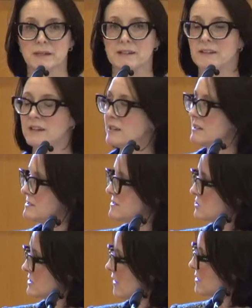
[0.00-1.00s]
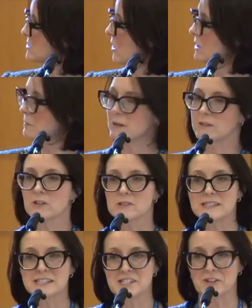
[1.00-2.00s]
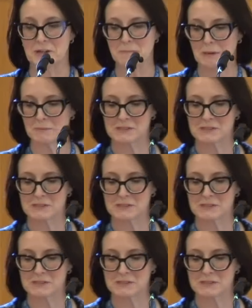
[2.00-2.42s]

and tell us all about literacy in Darien public